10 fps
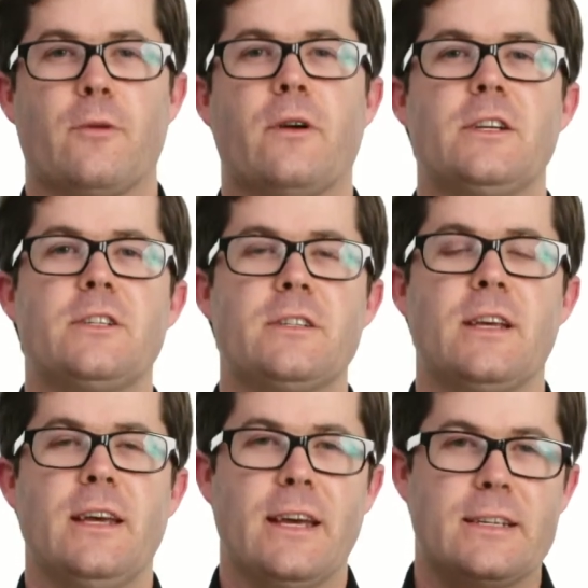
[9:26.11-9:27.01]
operations,
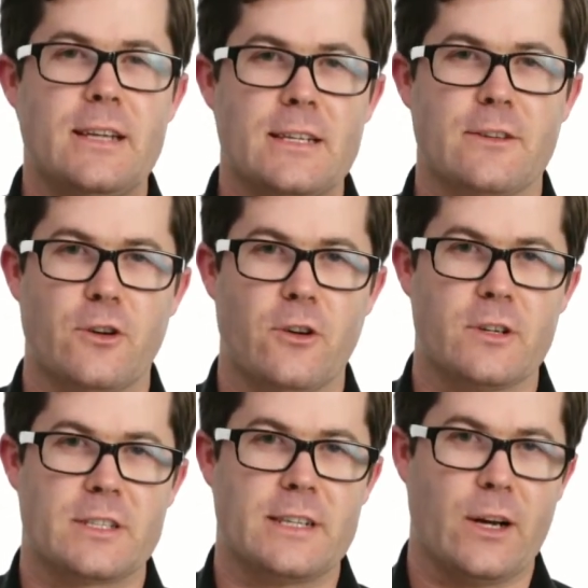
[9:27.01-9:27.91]
it does of
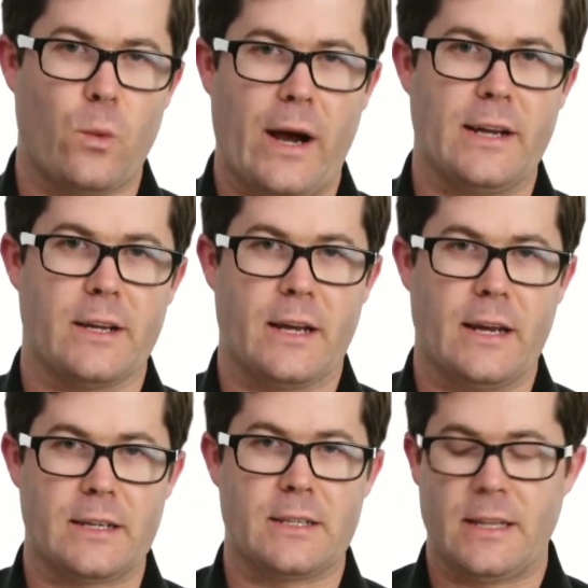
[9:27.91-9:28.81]
course need a way to
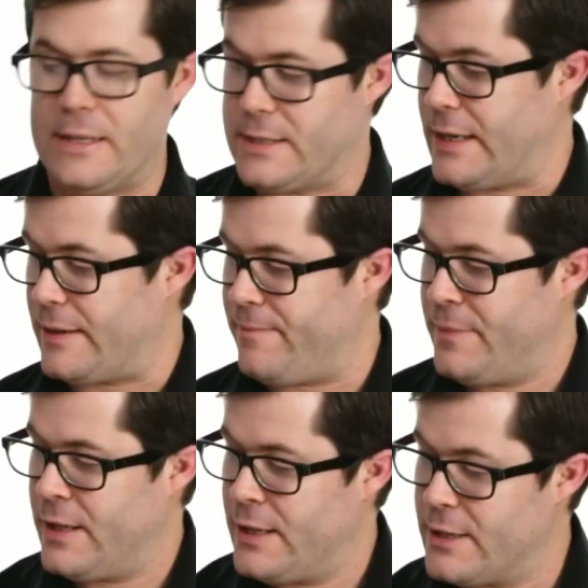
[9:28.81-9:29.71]
connect to the internet.
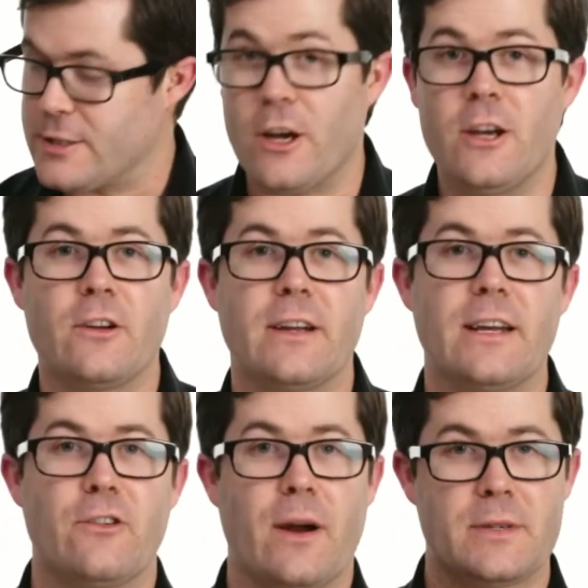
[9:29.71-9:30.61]
So you'll
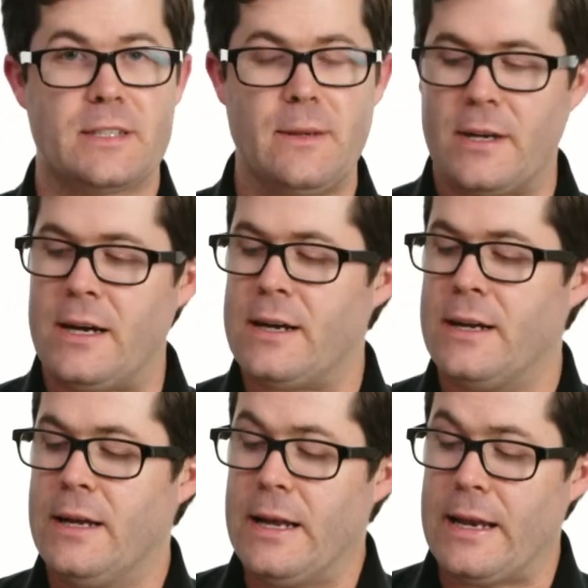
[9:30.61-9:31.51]
need to grab a SIM card.
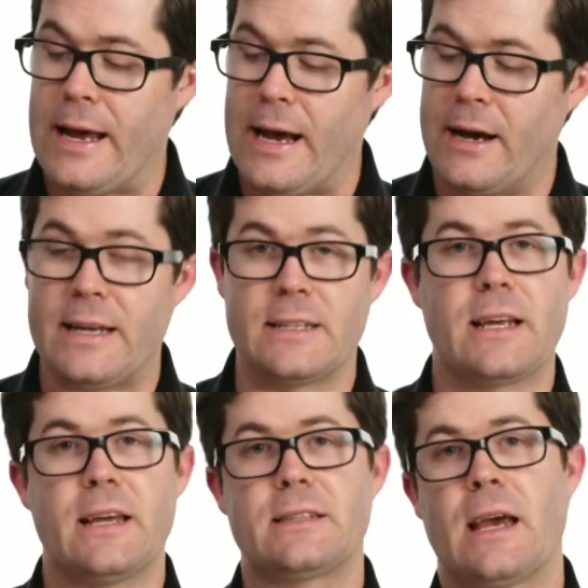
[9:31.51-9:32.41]
Now, it
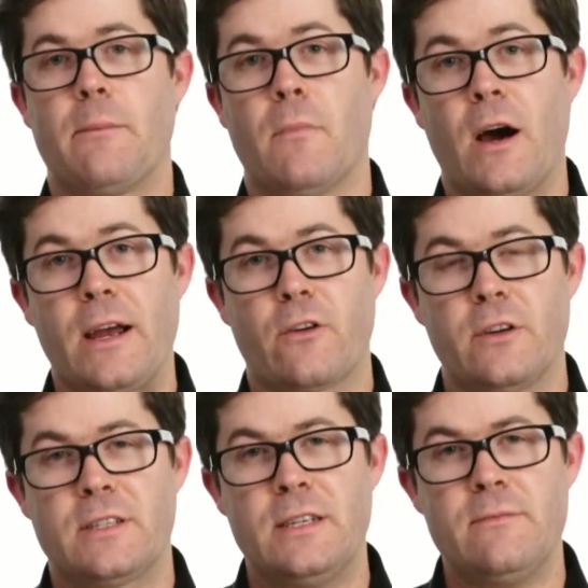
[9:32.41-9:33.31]
takes a
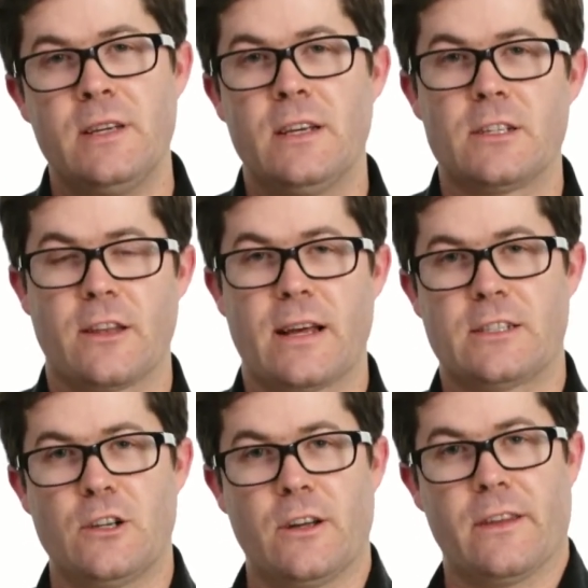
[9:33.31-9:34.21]
micro SIM, so
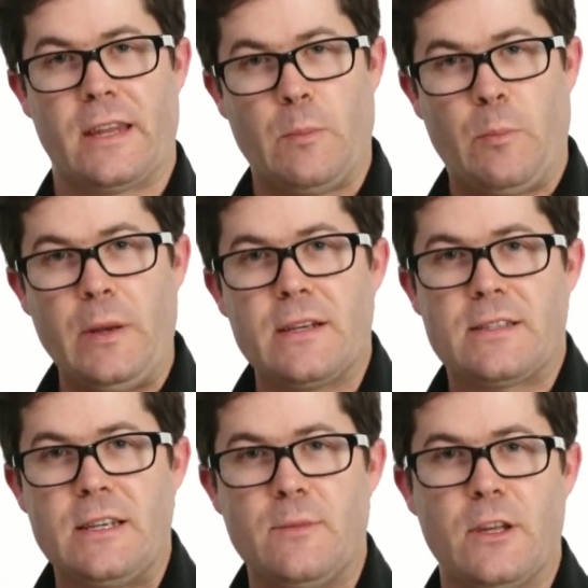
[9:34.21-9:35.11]
that's not the big
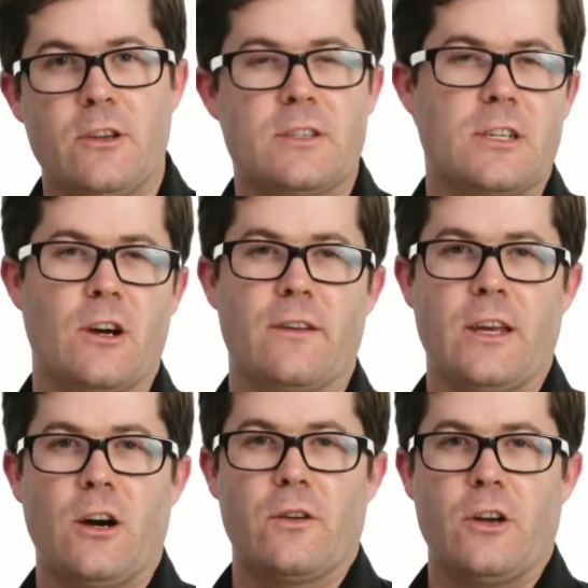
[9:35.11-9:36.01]
SIM that used to go in
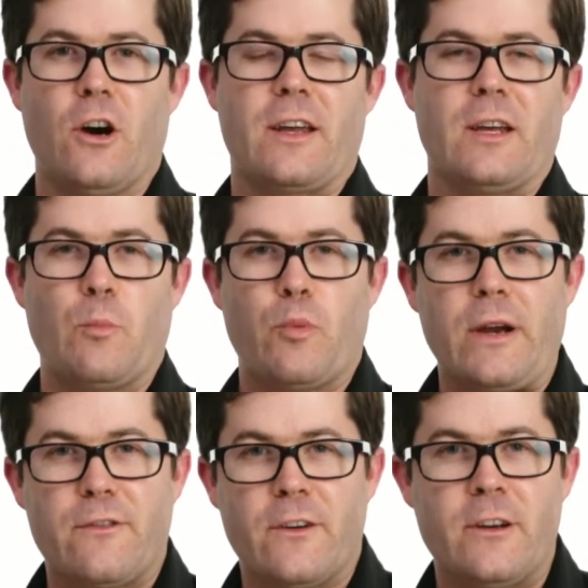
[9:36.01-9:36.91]
the old Nokia
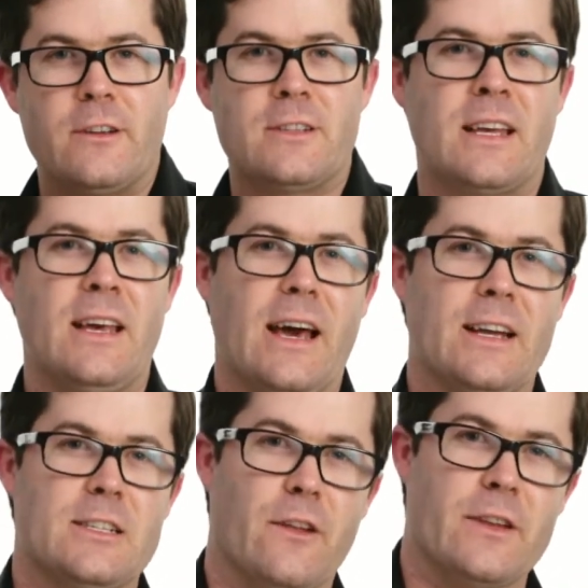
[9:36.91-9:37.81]
brick phones,
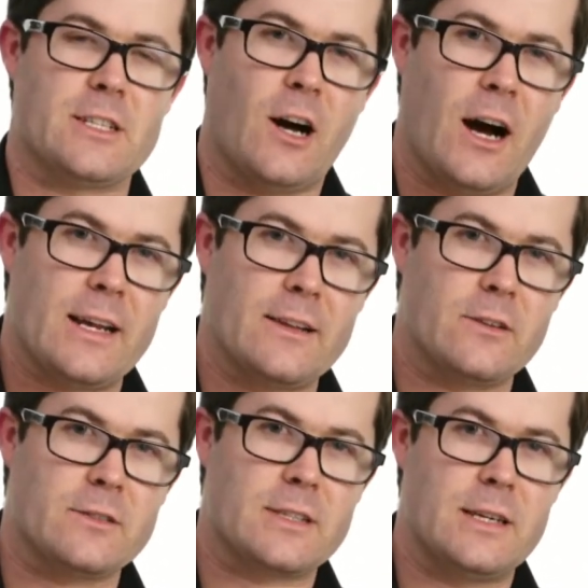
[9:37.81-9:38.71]
and it's not the tiny
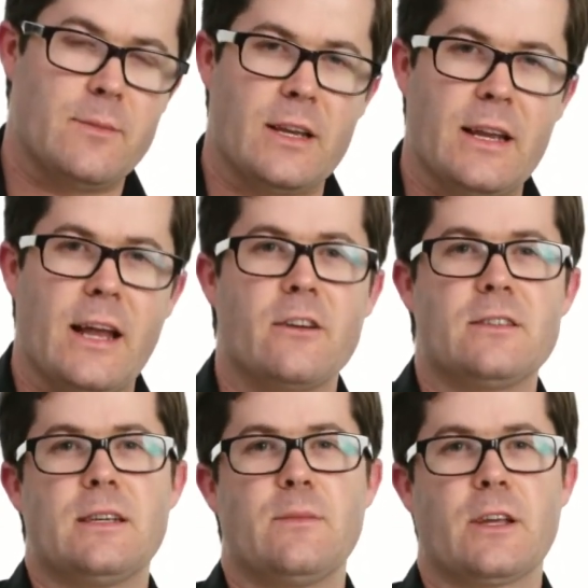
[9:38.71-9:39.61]
little SIM, the nano
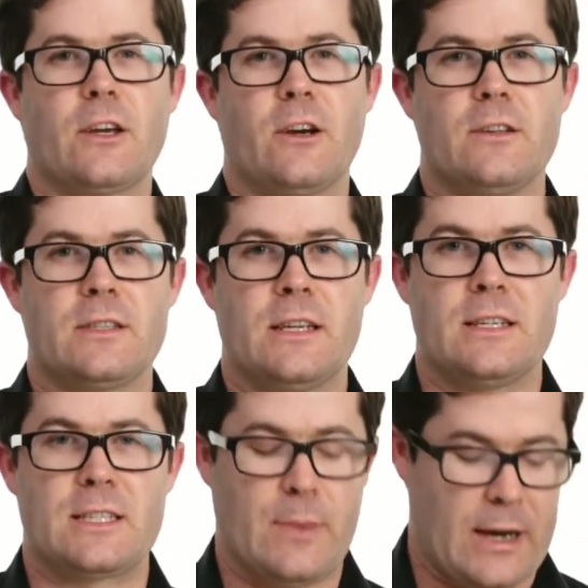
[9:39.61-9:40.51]
SIM that goes
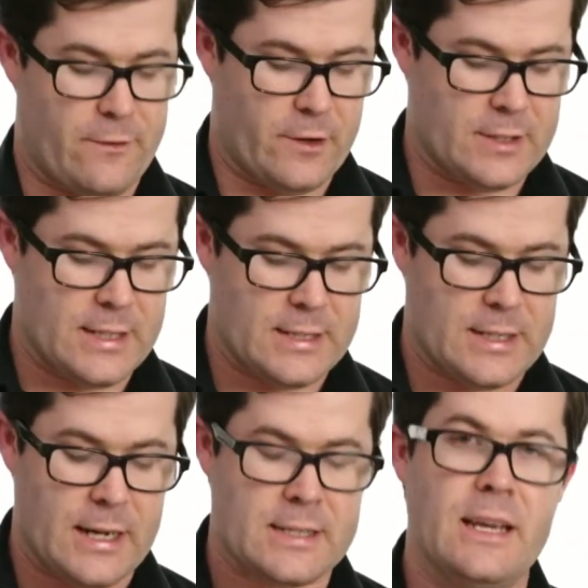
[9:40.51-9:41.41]
in smartphones these
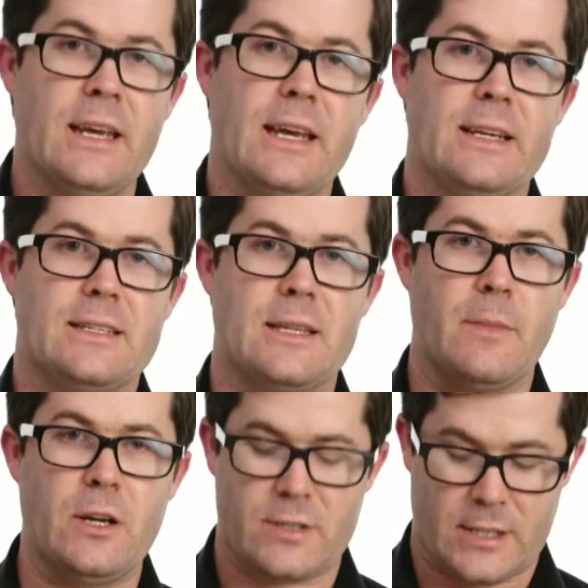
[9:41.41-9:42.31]
days. It's the
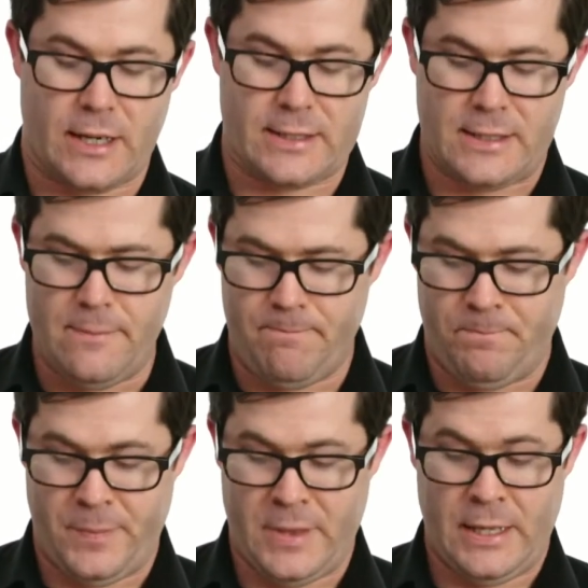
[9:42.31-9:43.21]
middle-sized SIM,
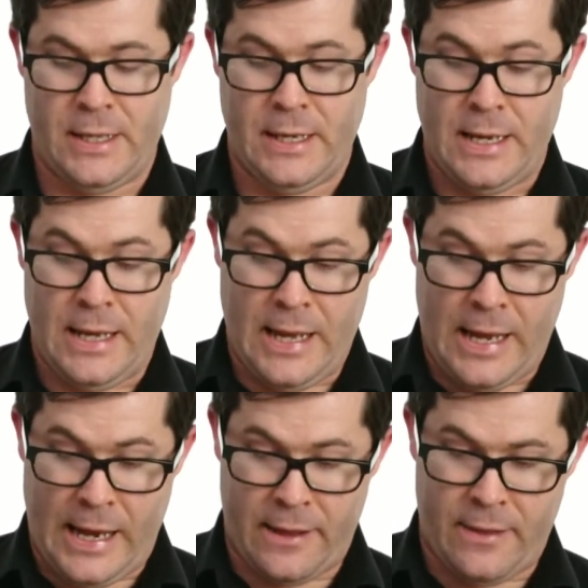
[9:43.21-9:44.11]

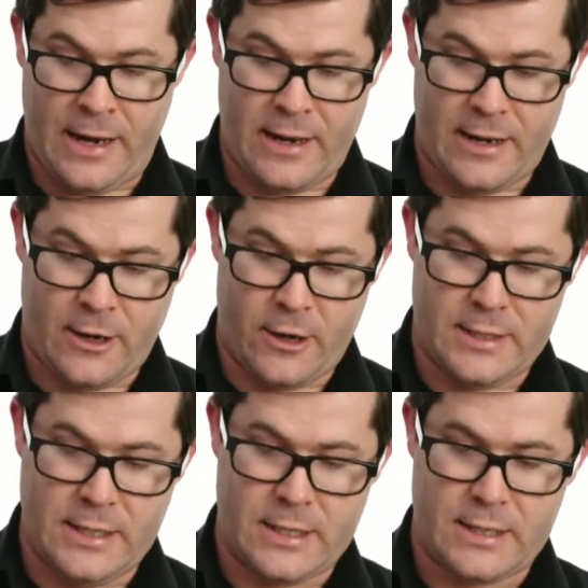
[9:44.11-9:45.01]
and that
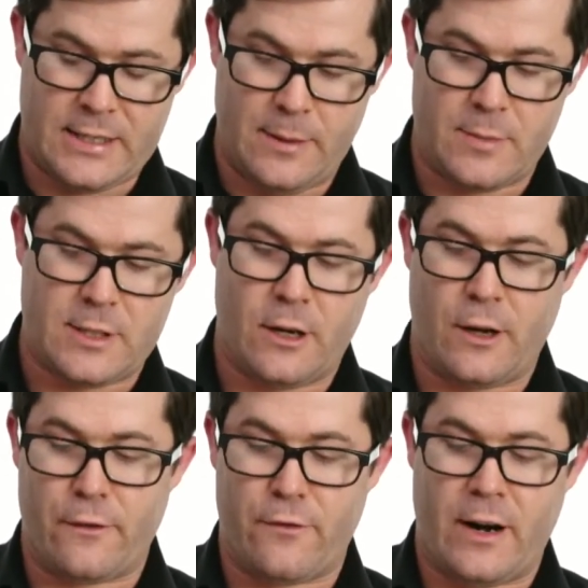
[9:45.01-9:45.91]
goes into the SIM slot
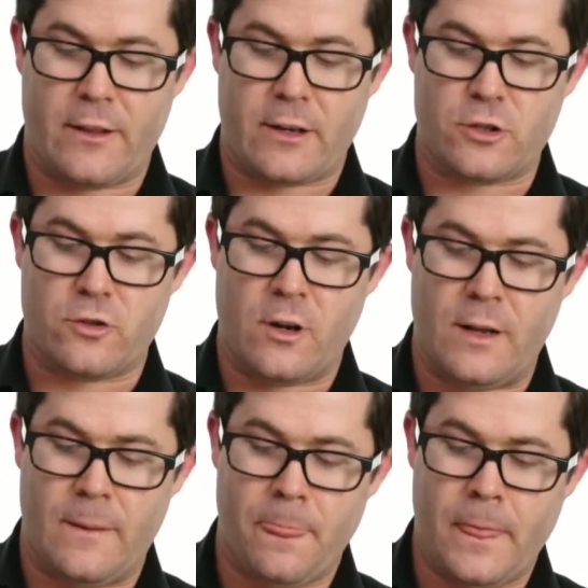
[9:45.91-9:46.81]
on the front of the
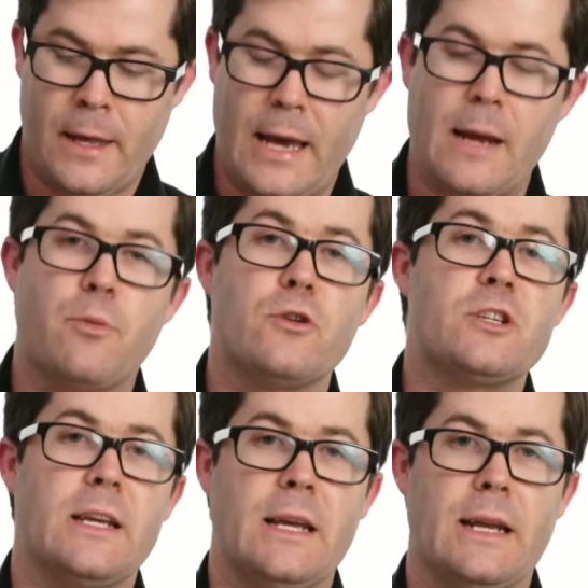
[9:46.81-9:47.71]
controller, and
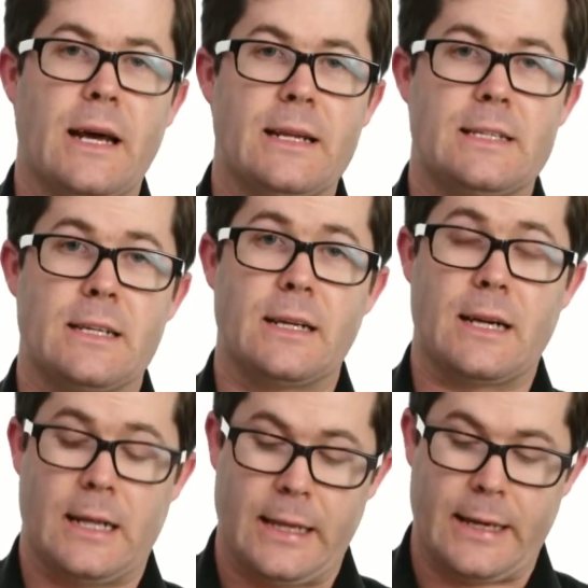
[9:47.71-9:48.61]
push it in until
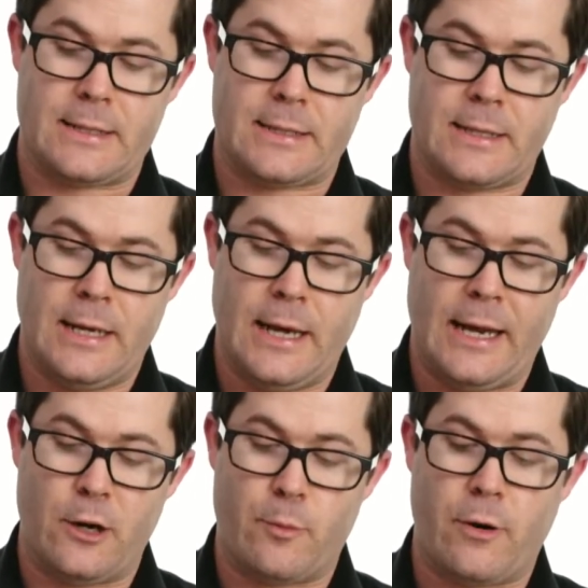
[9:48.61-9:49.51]
it clicks. And you'll